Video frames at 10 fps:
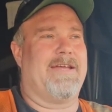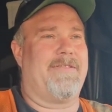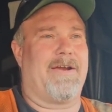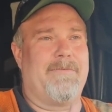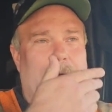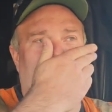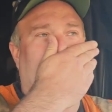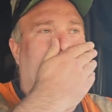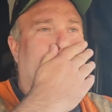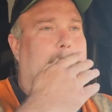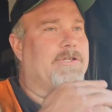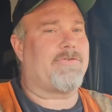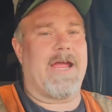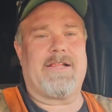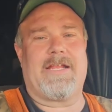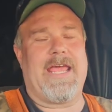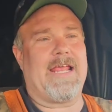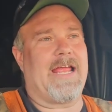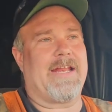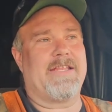They're strangling the
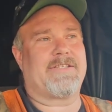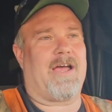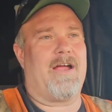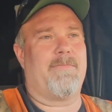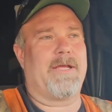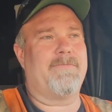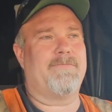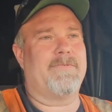hell out of this economy,